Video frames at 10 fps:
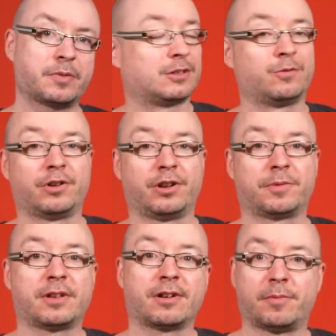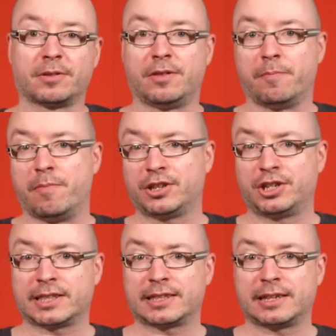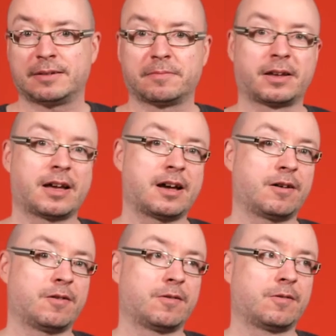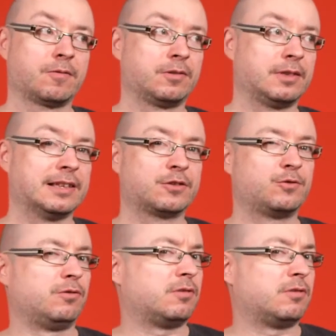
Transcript: So we're gonna talk about the budget, how this could